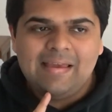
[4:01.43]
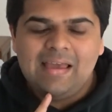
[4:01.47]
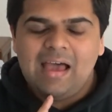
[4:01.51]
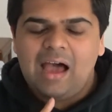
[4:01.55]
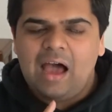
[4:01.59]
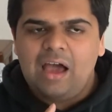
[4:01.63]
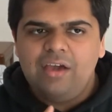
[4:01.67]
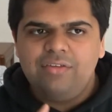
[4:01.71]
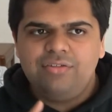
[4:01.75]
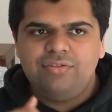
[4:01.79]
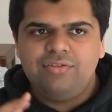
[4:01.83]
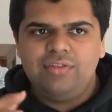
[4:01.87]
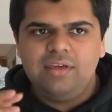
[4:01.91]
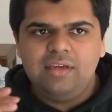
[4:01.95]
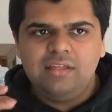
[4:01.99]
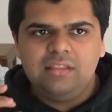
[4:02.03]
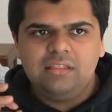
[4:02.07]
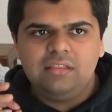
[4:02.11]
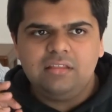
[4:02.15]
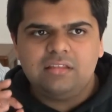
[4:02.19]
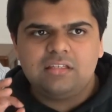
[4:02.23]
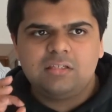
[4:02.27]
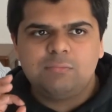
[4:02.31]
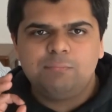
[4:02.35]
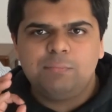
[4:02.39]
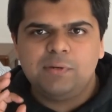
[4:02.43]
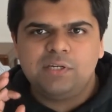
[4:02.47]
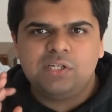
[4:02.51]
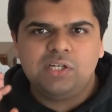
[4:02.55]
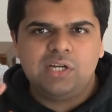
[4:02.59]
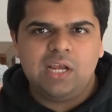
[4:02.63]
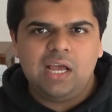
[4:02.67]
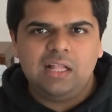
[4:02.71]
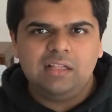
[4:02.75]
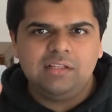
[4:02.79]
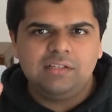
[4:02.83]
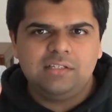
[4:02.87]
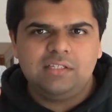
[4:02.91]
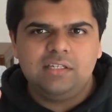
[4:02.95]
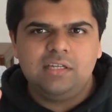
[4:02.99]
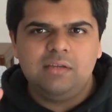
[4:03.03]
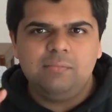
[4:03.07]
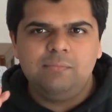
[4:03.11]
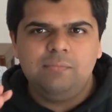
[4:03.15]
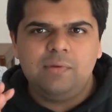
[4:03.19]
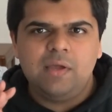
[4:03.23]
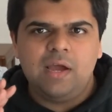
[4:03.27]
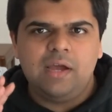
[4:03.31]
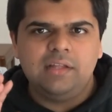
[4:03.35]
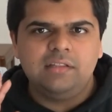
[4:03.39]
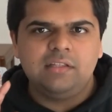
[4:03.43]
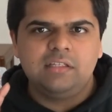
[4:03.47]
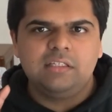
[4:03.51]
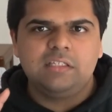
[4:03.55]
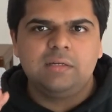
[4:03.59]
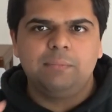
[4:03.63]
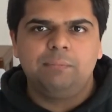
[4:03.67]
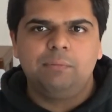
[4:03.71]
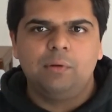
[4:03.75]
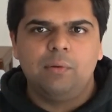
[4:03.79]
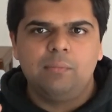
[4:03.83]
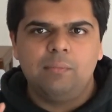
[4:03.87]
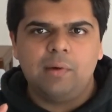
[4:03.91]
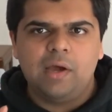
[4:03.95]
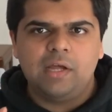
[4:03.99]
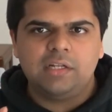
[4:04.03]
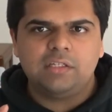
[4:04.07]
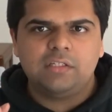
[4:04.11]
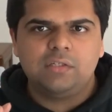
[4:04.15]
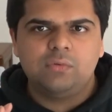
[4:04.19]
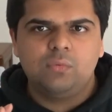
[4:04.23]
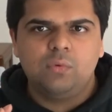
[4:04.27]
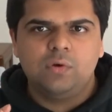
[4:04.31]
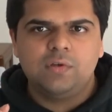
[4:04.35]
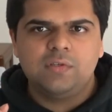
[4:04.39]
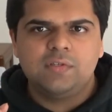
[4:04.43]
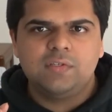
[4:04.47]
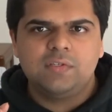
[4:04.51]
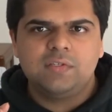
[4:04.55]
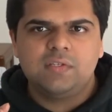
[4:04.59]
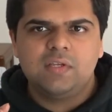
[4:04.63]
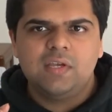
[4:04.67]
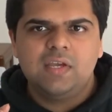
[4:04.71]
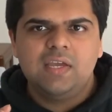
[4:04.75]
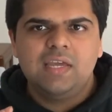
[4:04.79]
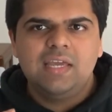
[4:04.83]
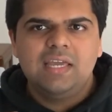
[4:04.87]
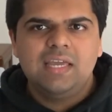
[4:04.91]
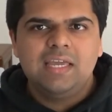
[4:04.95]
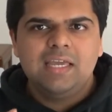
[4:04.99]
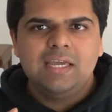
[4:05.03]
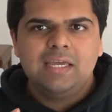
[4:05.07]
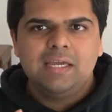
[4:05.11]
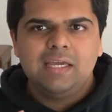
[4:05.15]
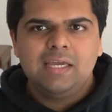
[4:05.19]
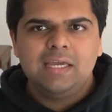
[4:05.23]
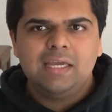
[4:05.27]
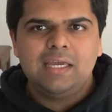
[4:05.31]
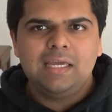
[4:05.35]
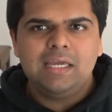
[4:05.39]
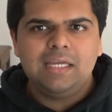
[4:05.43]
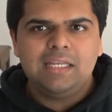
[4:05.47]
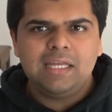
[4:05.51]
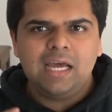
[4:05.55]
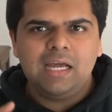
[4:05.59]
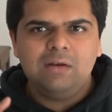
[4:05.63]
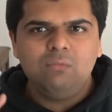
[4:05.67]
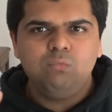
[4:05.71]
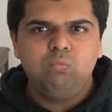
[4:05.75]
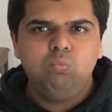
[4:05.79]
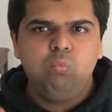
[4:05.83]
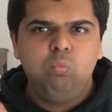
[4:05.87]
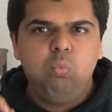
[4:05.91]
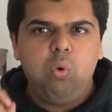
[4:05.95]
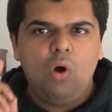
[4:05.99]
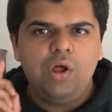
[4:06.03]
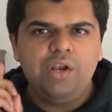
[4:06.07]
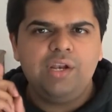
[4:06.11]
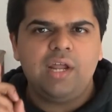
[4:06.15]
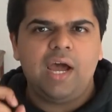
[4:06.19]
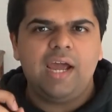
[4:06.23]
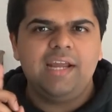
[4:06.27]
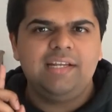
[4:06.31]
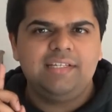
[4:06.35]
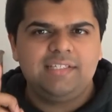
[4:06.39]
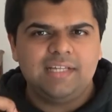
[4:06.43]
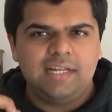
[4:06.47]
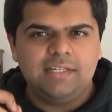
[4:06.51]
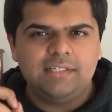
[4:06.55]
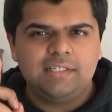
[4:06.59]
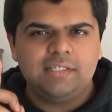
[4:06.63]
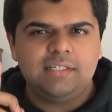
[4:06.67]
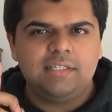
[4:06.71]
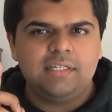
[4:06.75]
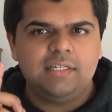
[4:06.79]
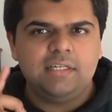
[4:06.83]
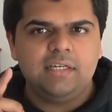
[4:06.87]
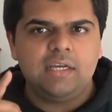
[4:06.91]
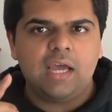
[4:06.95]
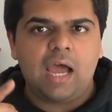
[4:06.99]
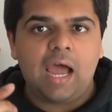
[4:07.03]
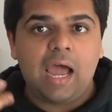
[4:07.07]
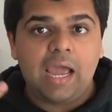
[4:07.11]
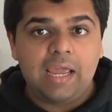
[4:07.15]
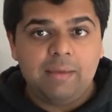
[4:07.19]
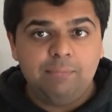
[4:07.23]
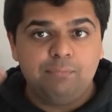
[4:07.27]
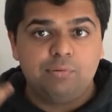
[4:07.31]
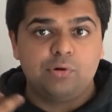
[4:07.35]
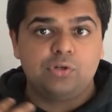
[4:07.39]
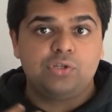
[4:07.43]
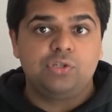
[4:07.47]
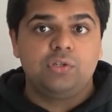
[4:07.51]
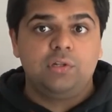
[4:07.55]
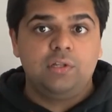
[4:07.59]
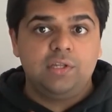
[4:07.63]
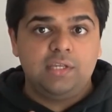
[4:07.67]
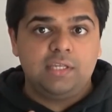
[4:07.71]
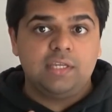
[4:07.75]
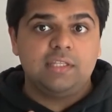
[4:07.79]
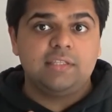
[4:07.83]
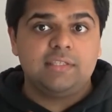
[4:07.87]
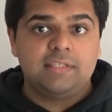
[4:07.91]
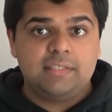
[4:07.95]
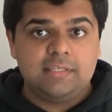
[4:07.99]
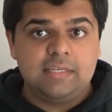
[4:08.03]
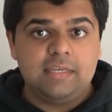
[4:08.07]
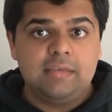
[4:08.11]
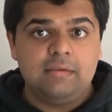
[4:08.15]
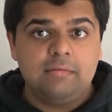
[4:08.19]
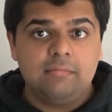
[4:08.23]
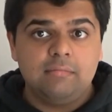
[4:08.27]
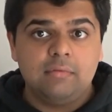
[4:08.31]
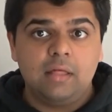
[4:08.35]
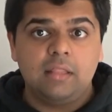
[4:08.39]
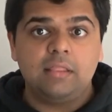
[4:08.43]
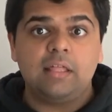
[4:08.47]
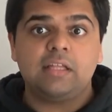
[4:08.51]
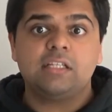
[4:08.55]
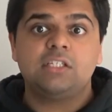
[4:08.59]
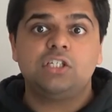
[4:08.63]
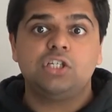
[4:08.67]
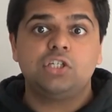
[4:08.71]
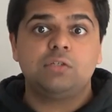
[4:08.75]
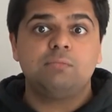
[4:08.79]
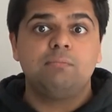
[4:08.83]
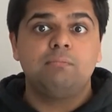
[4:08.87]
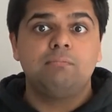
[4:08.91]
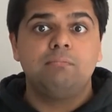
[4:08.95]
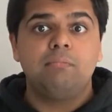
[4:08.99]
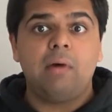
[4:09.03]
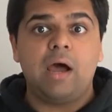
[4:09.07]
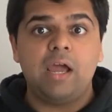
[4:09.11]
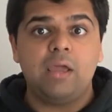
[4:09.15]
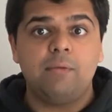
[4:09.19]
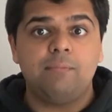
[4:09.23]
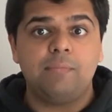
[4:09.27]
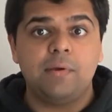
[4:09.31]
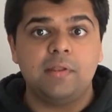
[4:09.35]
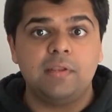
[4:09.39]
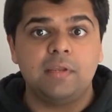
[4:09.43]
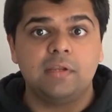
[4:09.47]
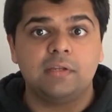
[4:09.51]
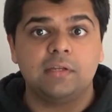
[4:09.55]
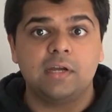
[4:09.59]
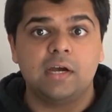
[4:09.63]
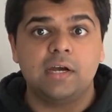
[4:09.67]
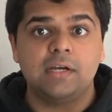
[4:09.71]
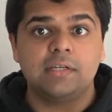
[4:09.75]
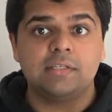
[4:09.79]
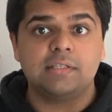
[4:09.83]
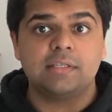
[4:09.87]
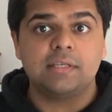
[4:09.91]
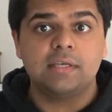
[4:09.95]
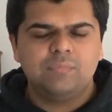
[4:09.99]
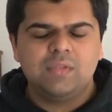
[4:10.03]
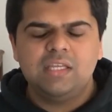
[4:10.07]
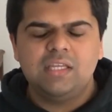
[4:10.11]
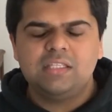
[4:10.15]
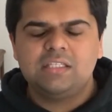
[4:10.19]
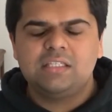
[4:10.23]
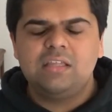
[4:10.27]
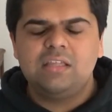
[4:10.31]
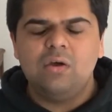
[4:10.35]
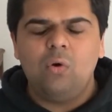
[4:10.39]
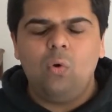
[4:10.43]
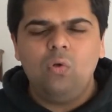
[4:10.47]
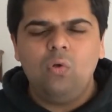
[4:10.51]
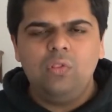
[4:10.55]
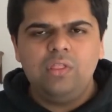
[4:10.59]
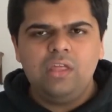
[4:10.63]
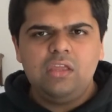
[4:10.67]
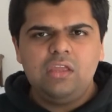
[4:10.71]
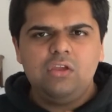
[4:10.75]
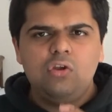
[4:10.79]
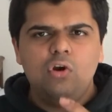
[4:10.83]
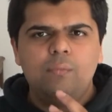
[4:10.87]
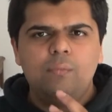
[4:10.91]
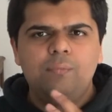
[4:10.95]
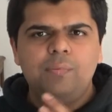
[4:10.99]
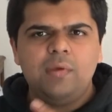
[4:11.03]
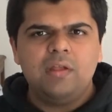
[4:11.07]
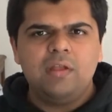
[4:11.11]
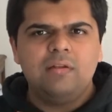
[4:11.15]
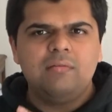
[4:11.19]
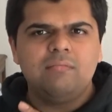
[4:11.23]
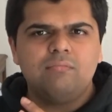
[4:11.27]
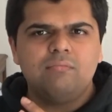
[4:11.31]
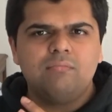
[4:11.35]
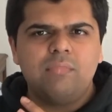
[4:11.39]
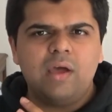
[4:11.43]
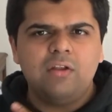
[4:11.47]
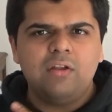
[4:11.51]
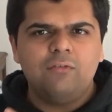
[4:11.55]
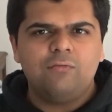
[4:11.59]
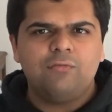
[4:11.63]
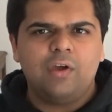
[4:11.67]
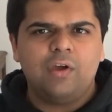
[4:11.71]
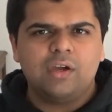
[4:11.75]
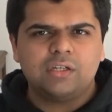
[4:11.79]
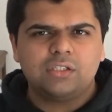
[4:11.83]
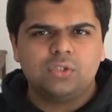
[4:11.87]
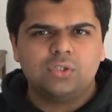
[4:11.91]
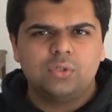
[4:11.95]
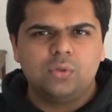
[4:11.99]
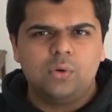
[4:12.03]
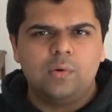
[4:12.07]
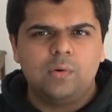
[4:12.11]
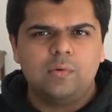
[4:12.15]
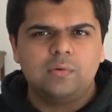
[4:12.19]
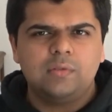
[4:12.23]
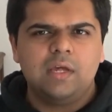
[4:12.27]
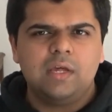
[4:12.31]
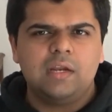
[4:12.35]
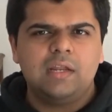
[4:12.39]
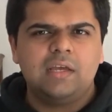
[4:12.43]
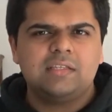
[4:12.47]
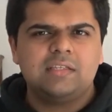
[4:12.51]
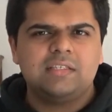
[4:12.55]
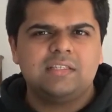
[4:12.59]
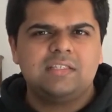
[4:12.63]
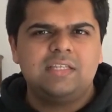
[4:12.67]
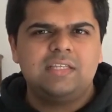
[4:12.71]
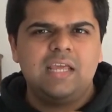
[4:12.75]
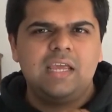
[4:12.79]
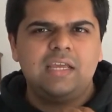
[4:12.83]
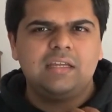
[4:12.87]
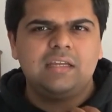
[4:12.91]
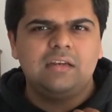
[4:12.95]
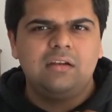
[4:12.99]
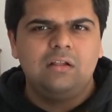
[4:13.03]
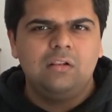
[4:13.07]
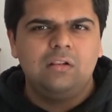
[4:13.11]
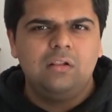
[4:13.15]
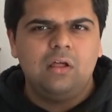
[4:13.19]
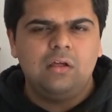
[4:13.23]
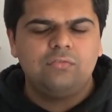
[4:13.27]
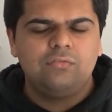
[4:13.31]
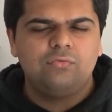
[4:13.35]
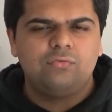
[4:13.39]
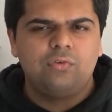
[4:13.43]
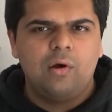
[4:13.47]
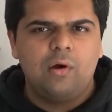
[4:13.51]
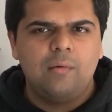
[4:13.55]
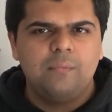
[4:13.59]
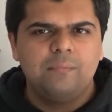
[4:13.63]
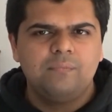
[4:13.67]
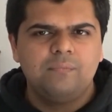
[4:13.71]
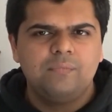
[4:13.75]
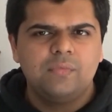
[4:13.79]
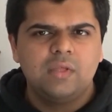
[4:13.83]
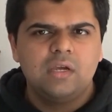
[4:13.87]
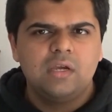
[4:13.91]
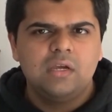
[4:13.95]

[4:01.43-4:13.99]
I think the speciality behind the Diplomat was it had one identity I personally can see, and that's just my opinion, guys. It's the only European manufacturer that has taken a lot from